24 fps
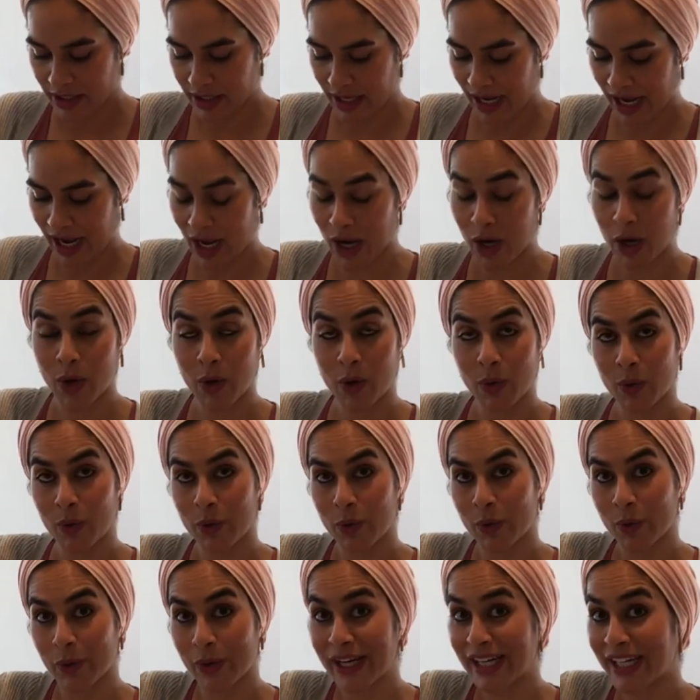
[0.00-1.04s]

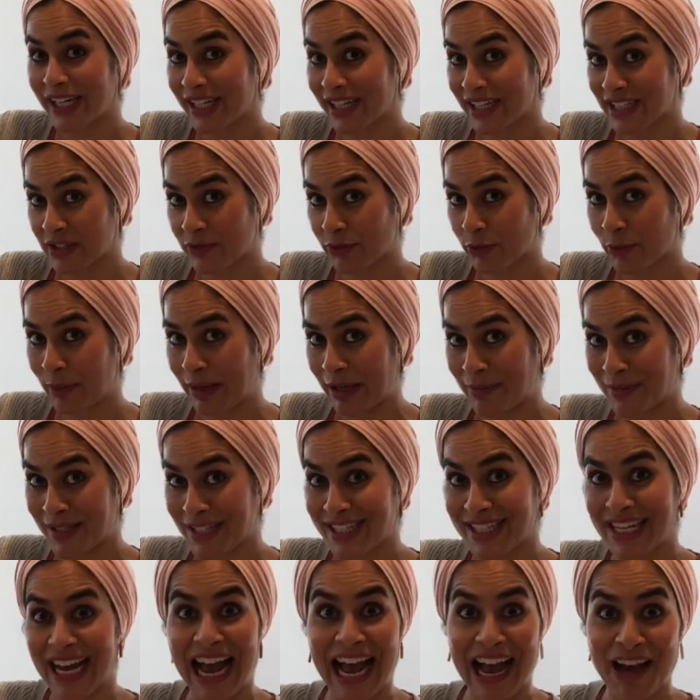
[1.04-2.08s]
how great it is for
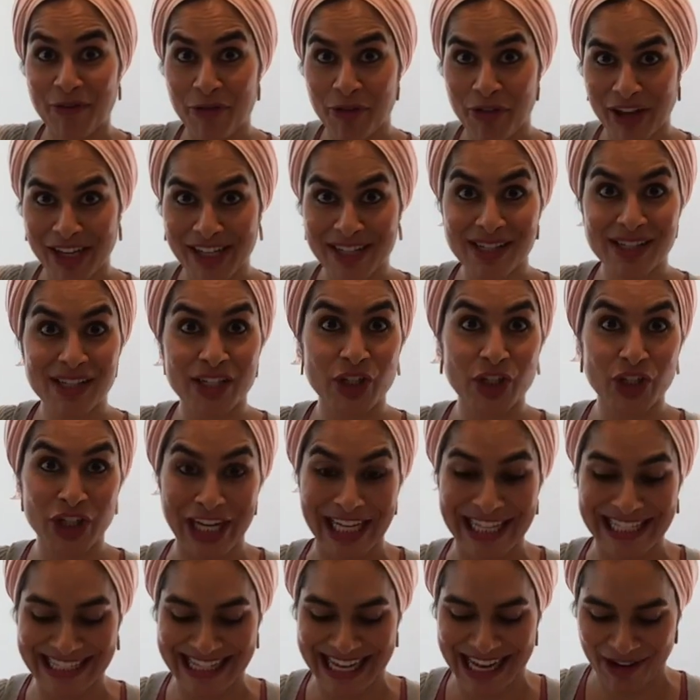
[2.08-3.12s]
babies to have things to
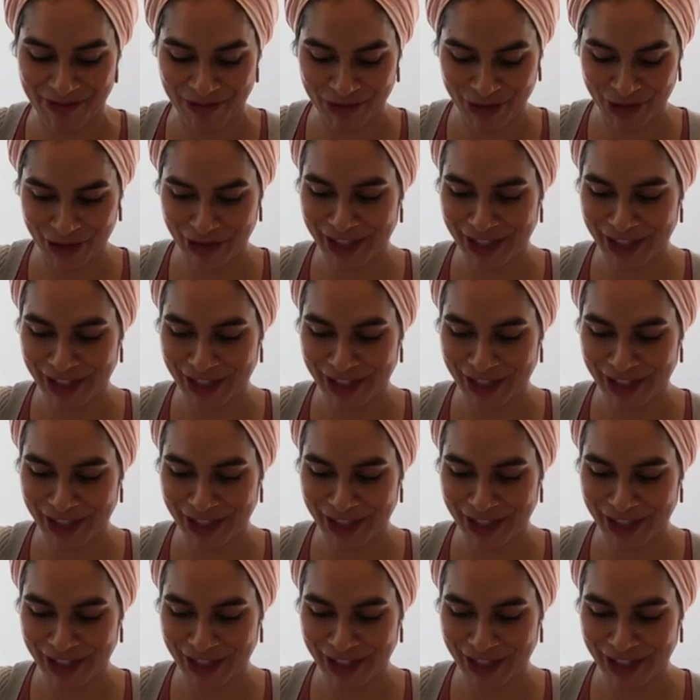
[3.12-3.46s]
chase after.